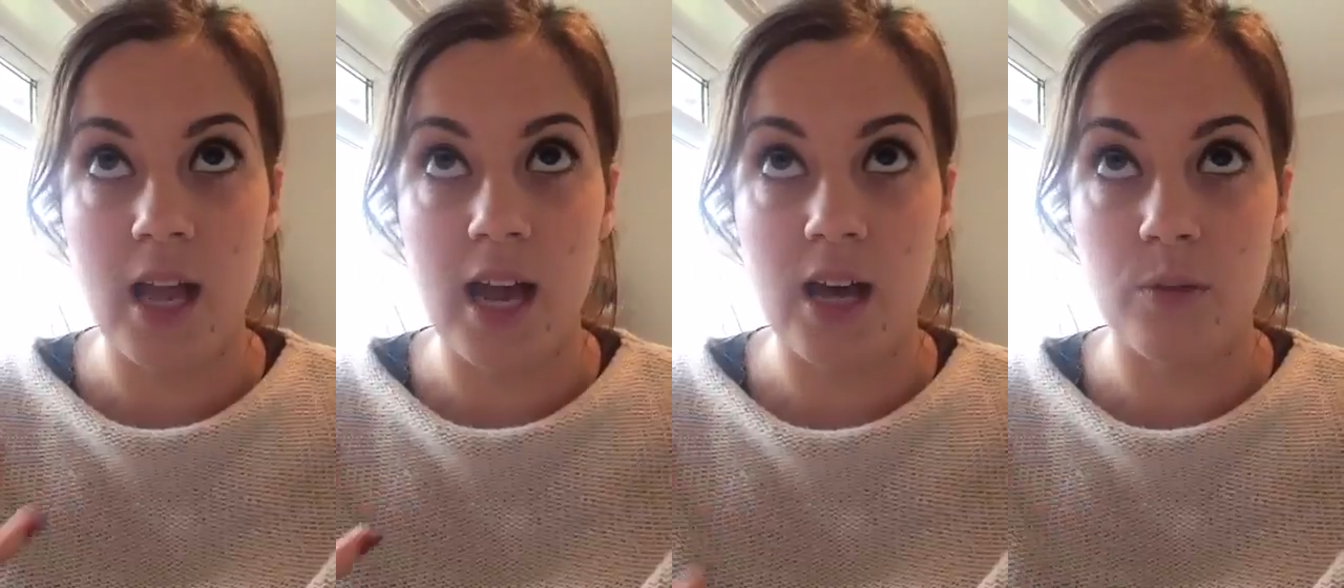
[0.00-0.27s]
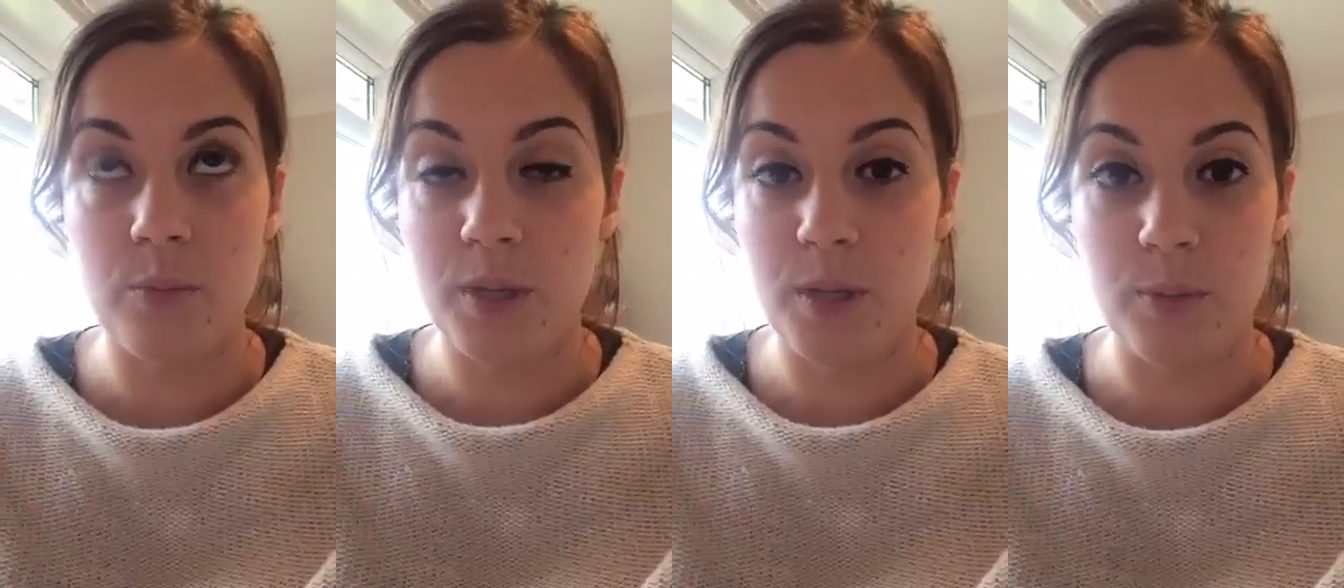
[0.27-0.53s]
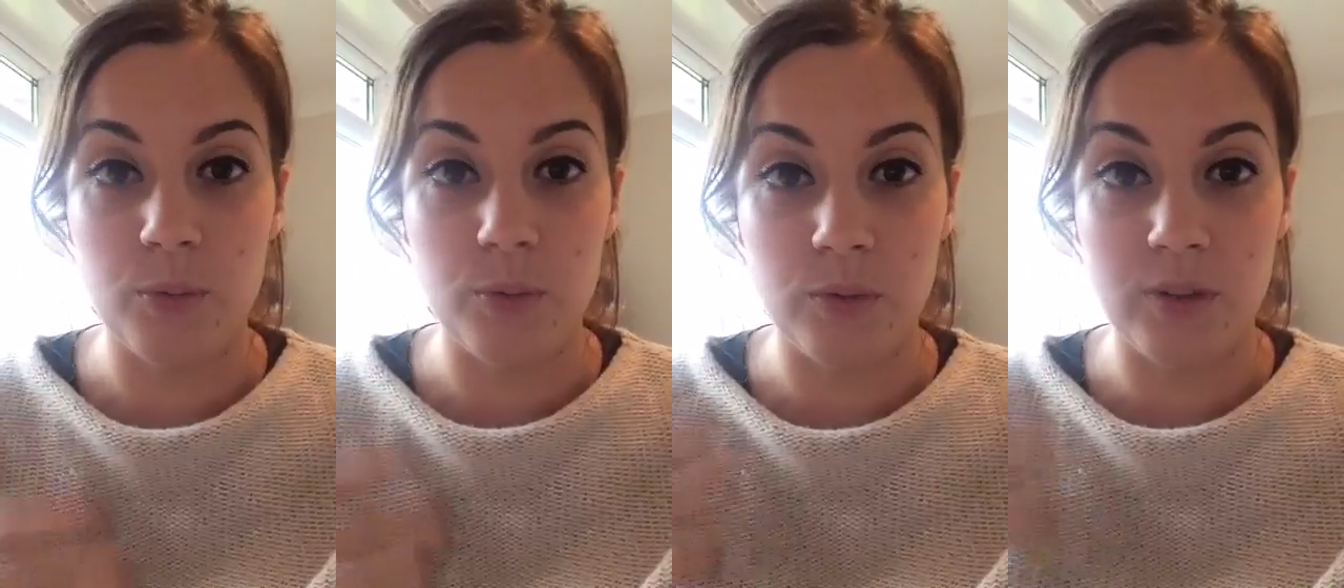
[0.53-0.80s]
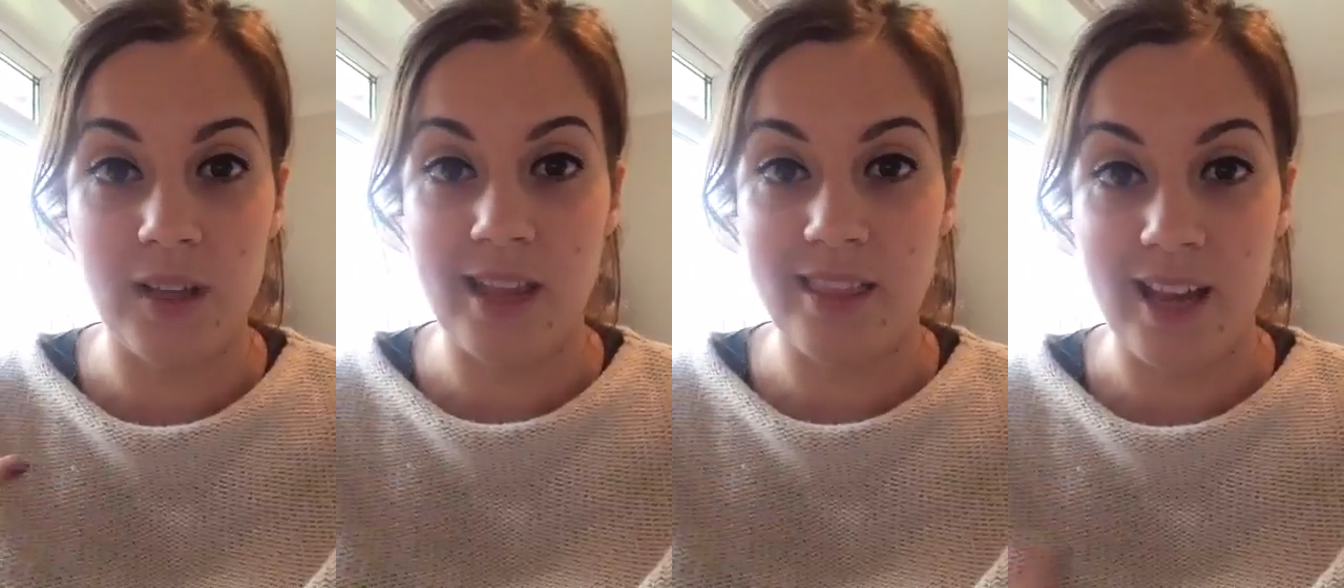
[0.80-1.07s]
help people
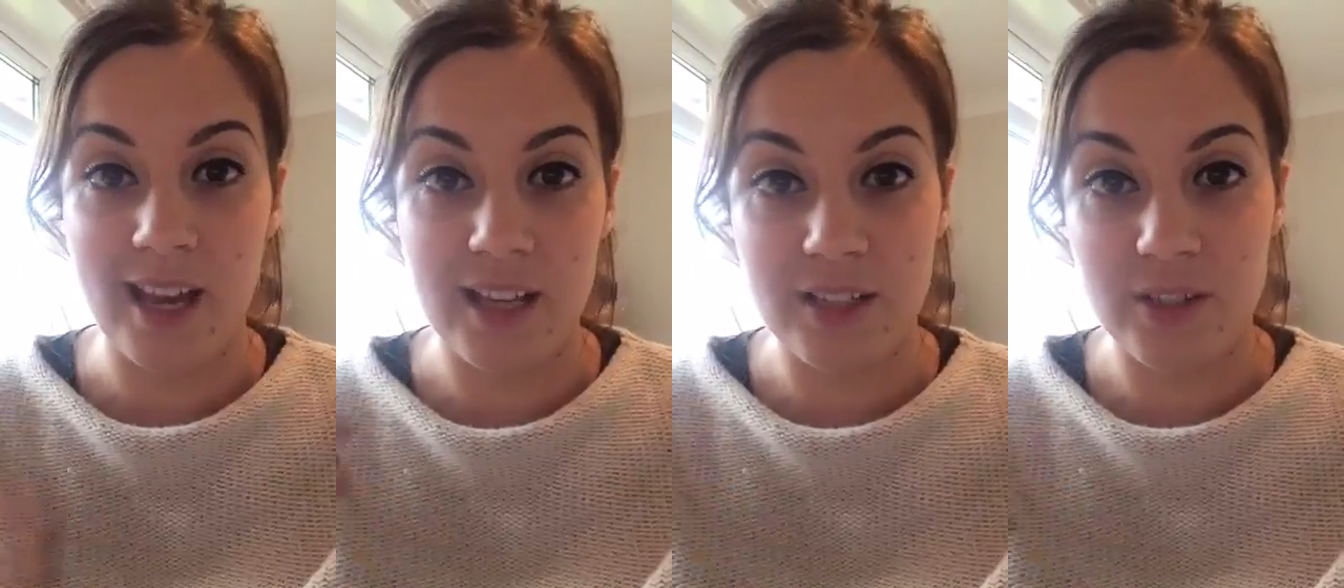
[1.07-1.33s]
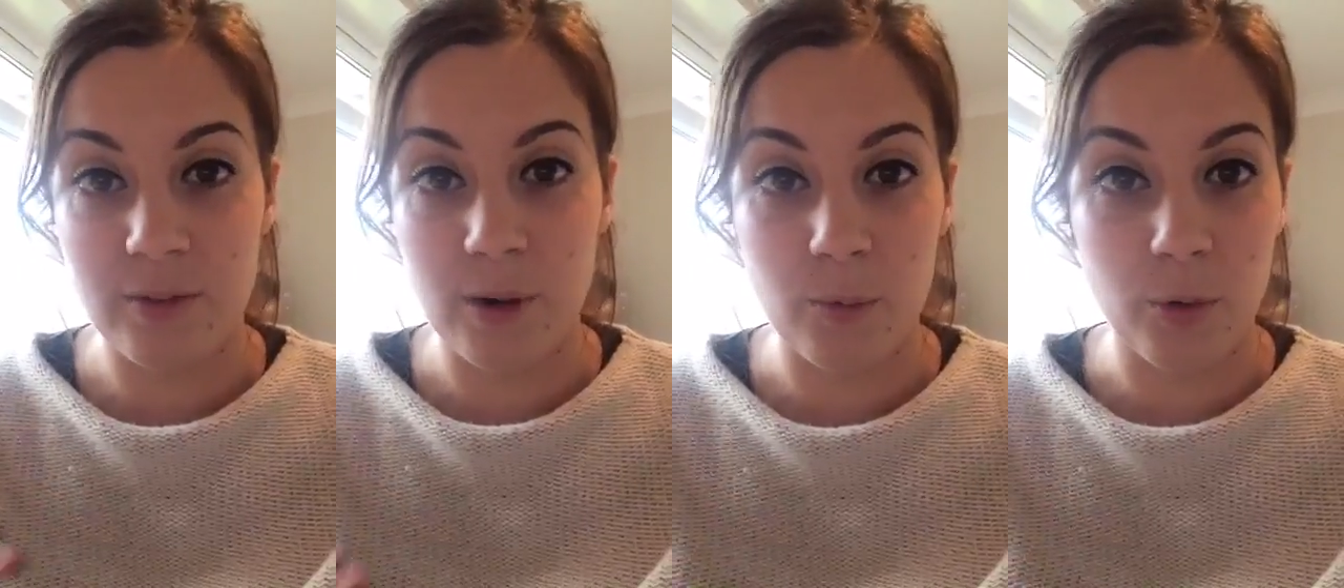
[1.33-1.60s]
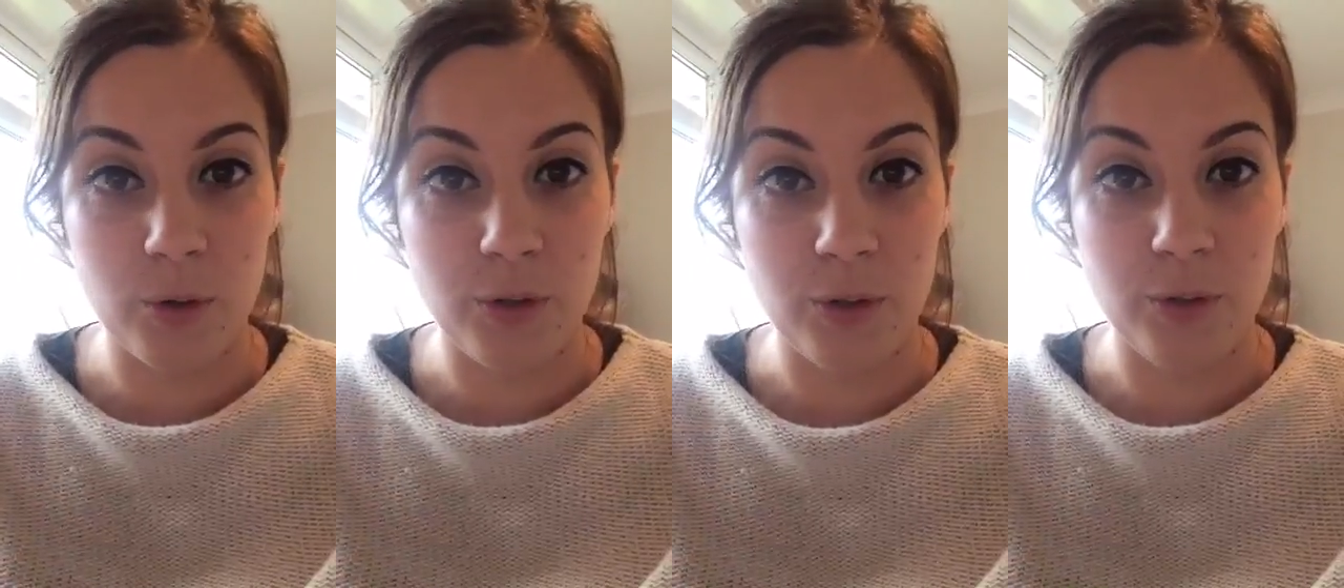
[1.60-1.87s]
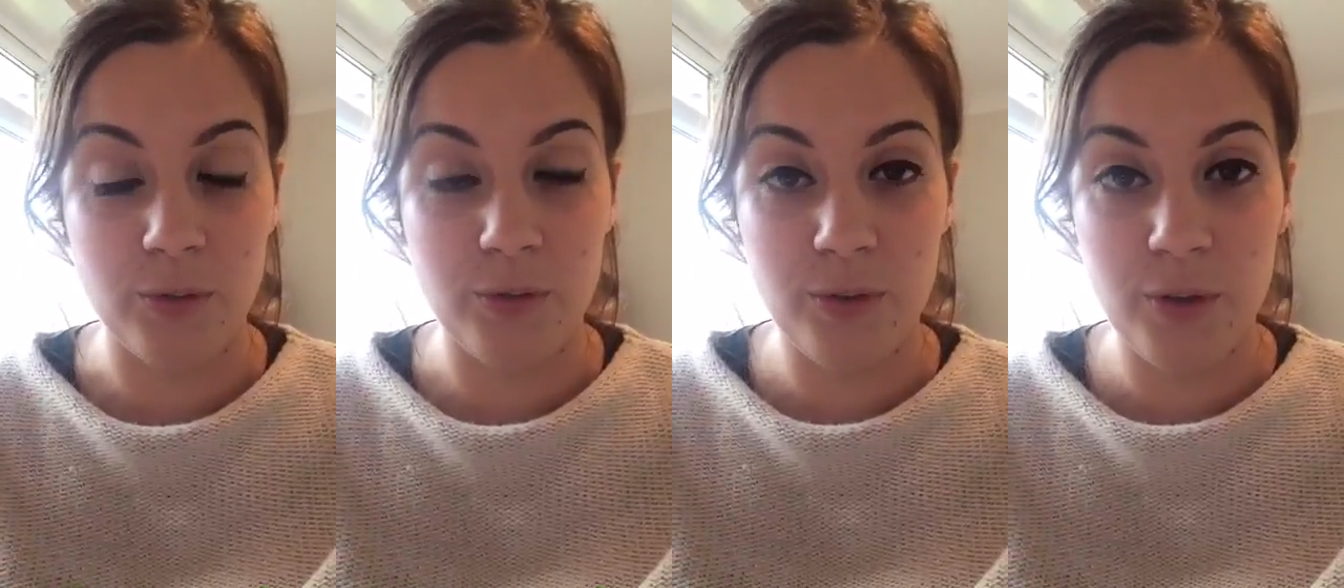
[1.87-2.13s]
get their heads around what
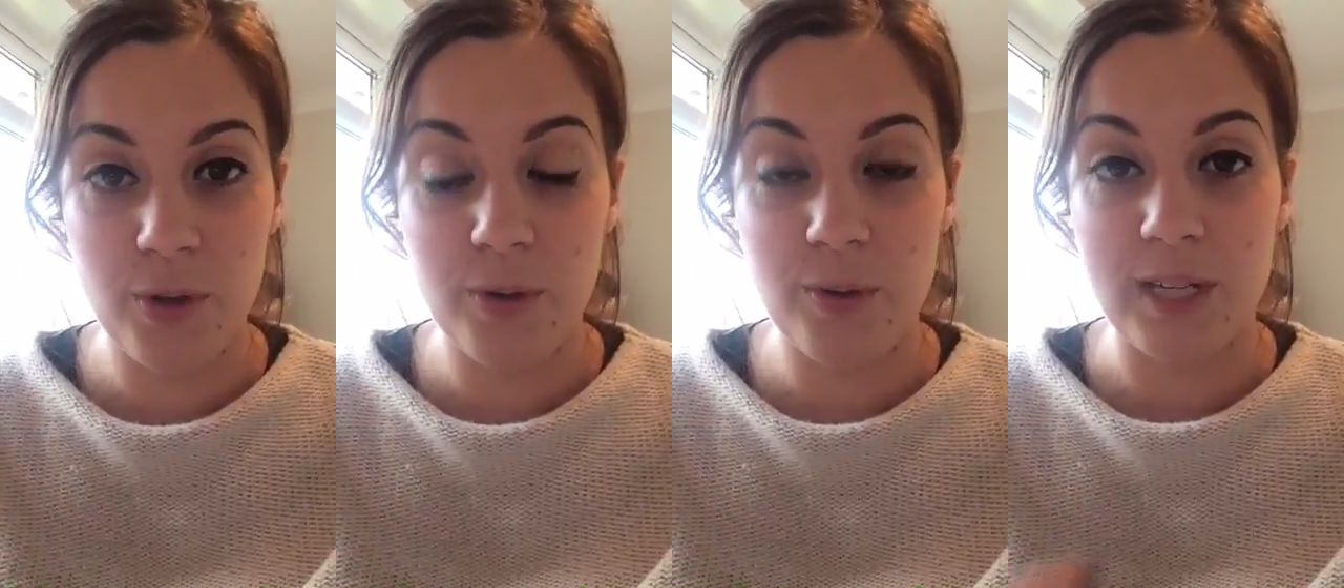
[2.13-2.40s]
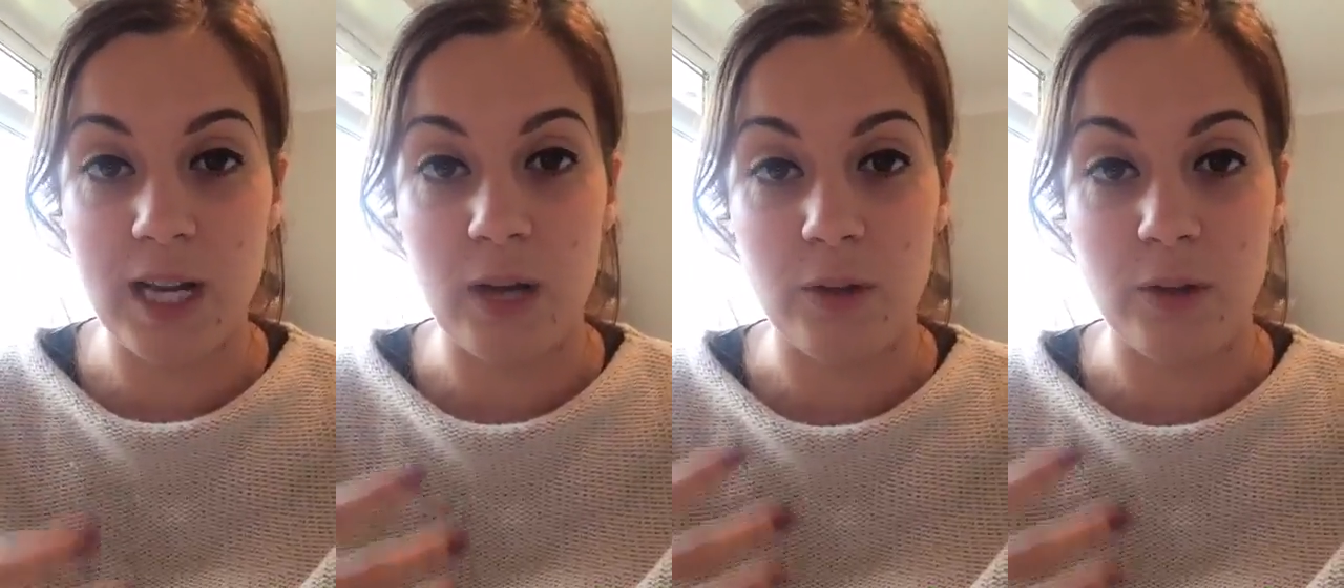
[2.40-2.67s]
you do and how